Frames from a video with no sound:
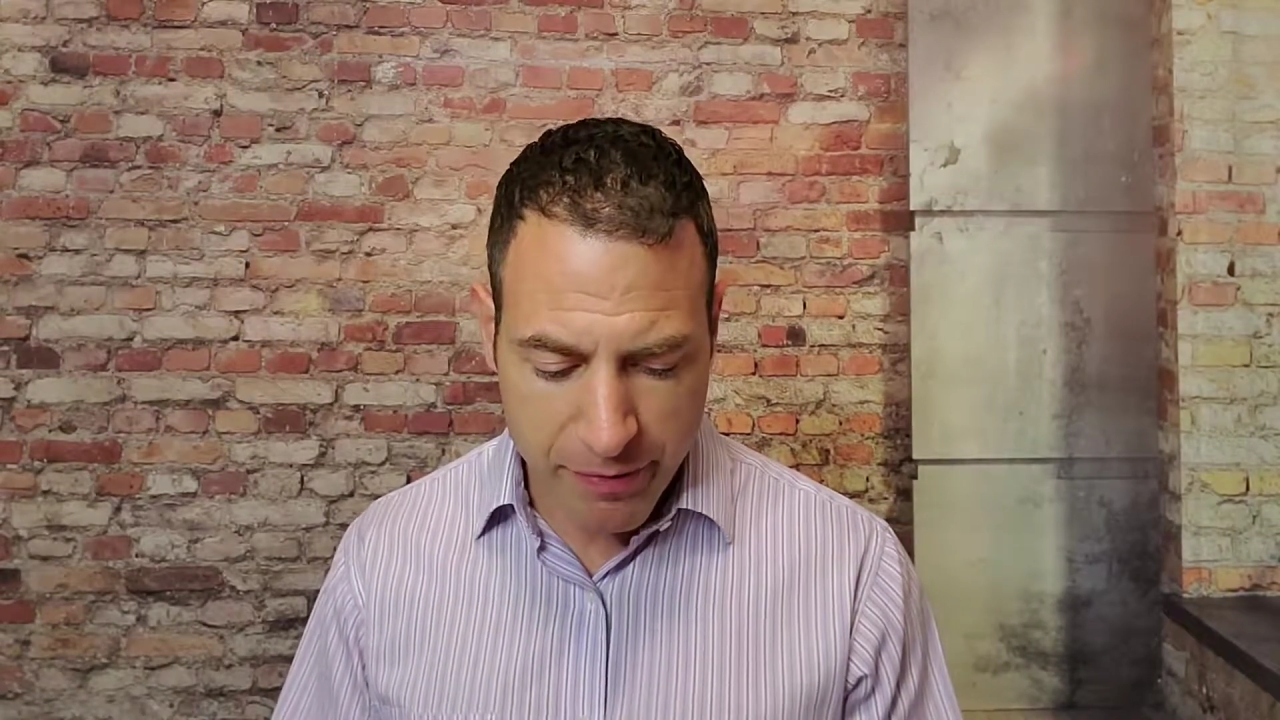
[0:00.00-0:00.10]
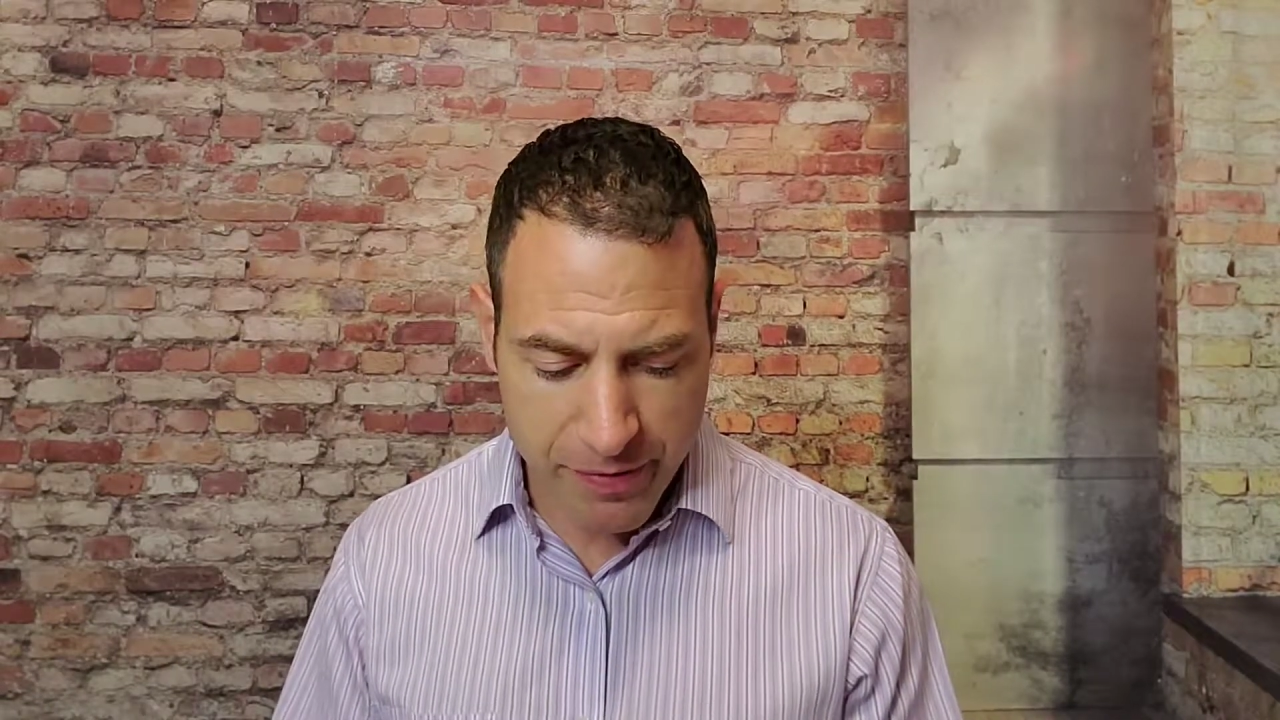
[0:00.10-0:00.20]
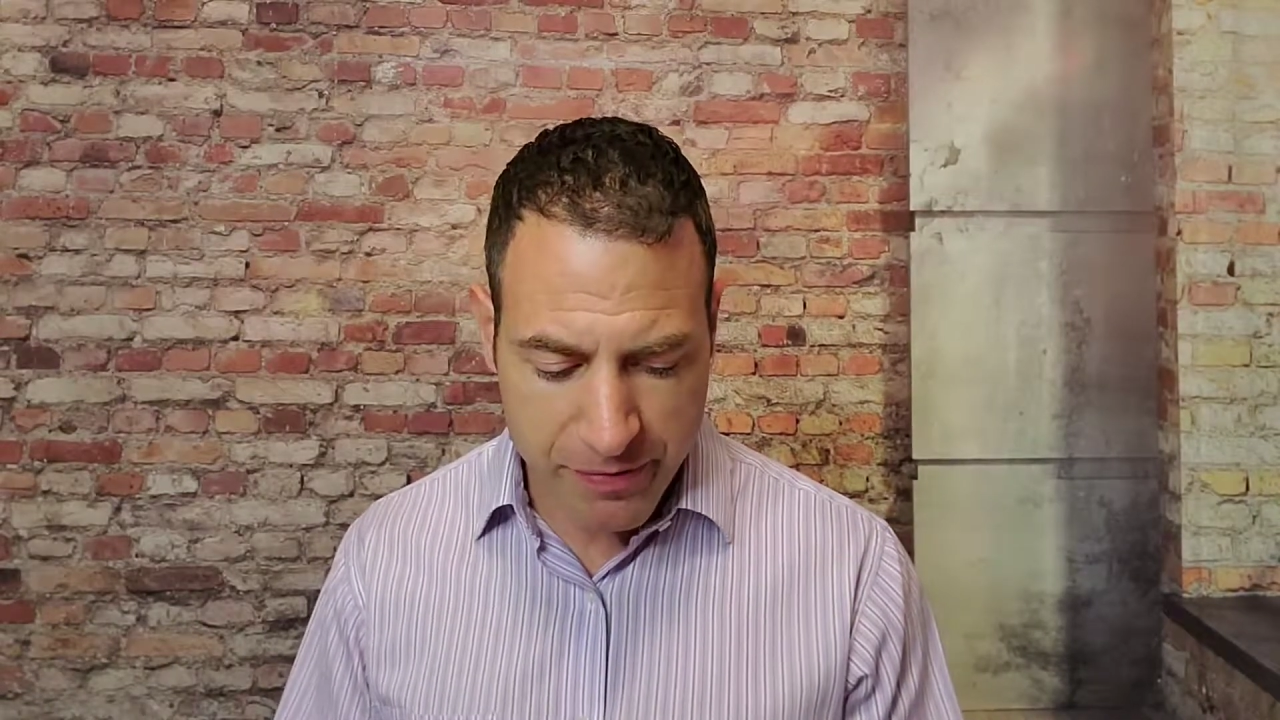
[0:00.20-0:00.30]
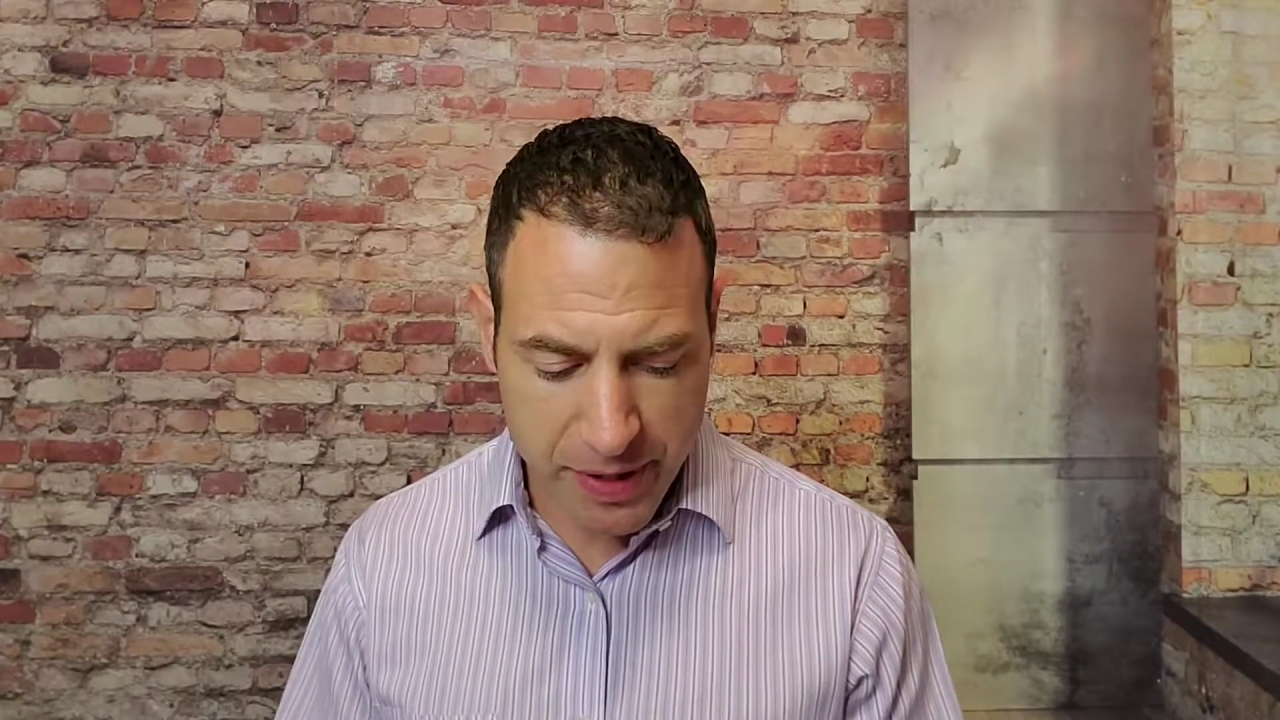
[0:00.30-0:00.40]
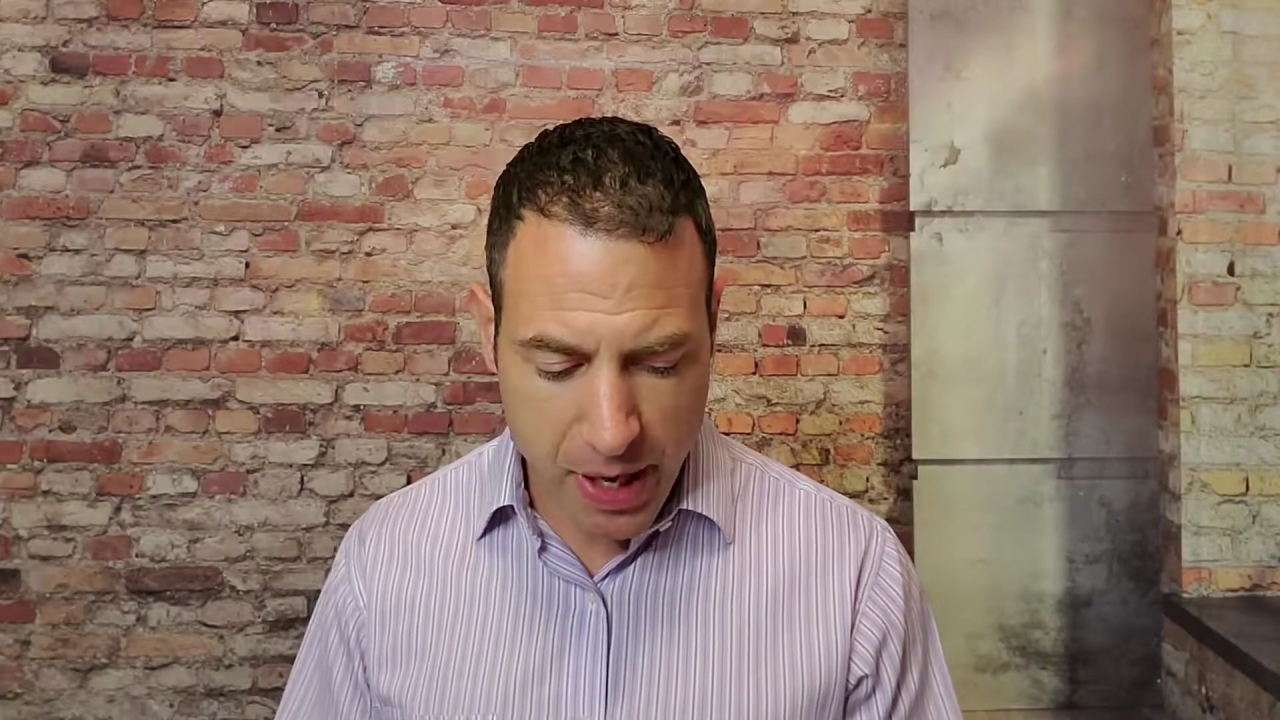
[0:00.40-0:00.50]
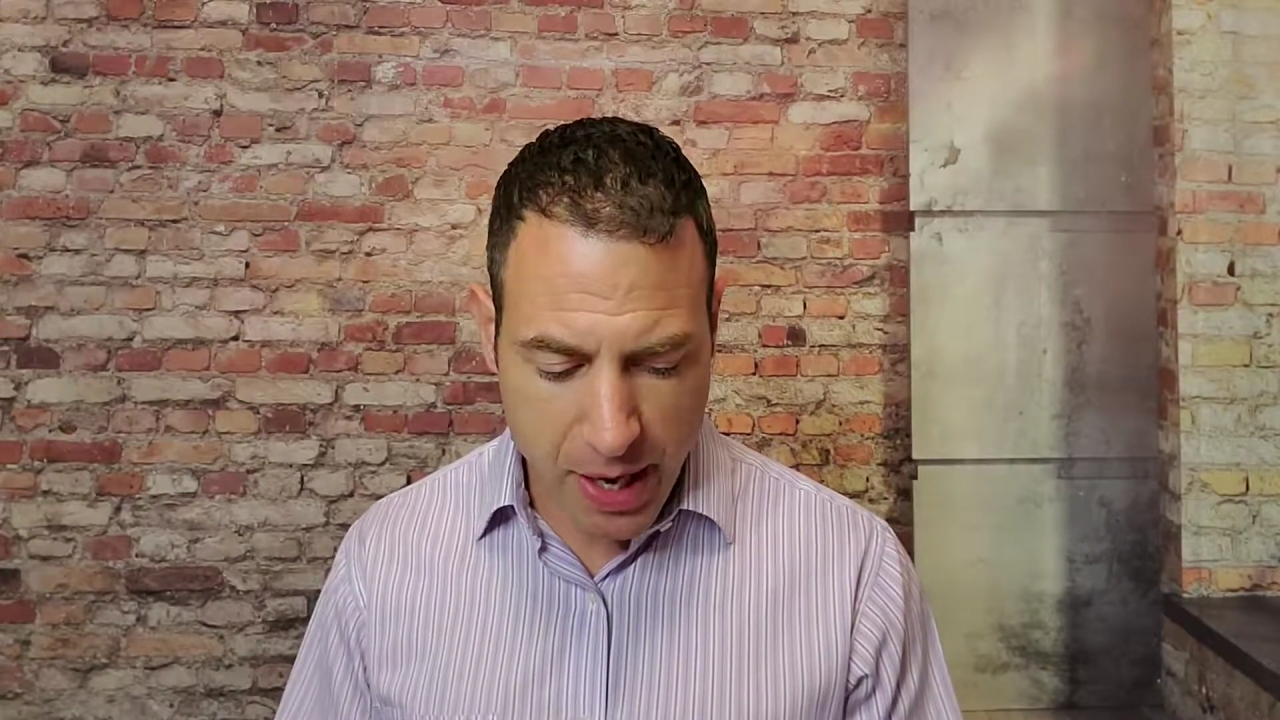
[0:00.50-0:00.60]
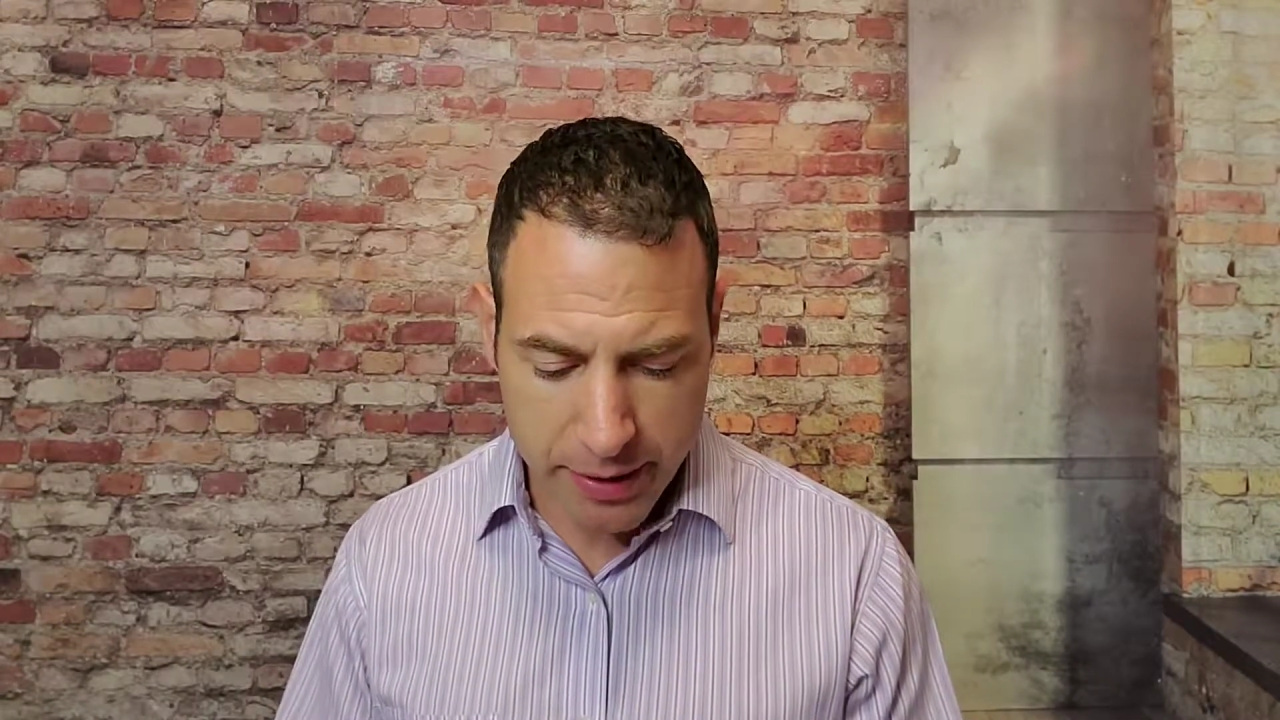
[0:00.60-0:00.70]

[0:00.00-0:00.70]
59,